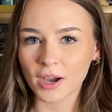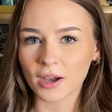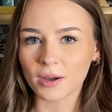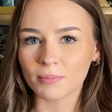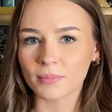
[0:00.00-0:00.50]

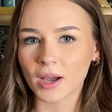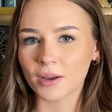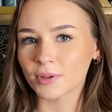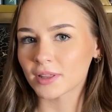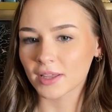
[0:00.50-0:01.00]
I
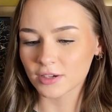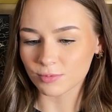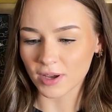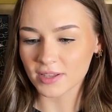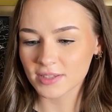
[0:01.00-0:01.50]
really liked
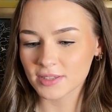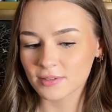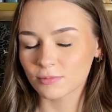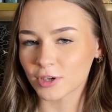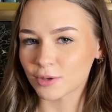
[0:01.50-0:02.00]
Wes
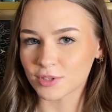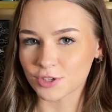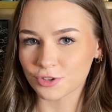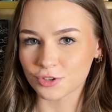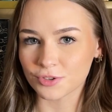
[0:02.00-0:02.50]
when he was
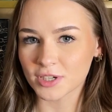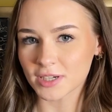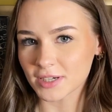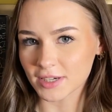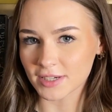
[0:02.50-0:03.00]
introduced
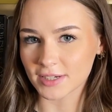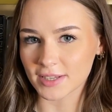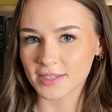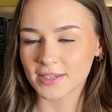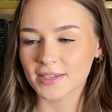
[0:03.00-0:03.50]
in Done and
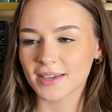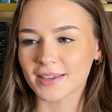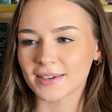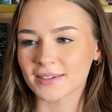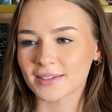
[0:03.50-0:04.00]
Dusted,
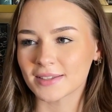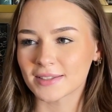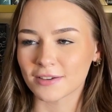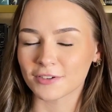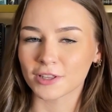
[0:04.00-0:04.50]
and he's
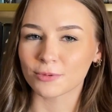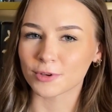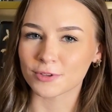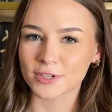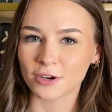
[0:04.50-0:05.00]
definitely one
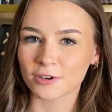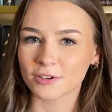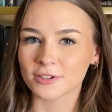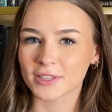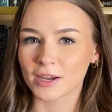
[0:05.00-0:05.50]
of those
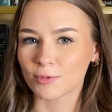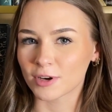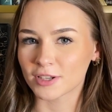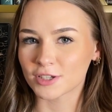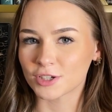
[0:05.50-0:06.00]
characters that I
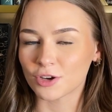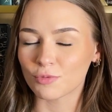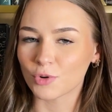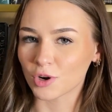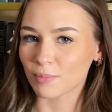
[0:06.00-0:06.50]
wanted to know
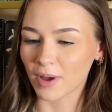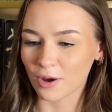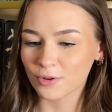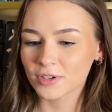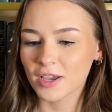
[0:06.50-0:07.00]
more
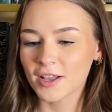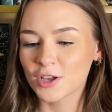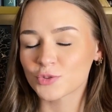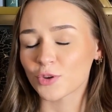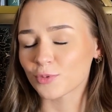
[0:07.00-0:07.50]
about.
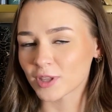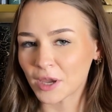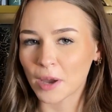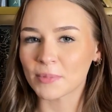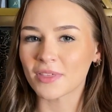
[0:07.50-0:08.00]
So I was really
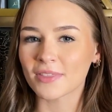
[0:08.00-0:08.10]
happy that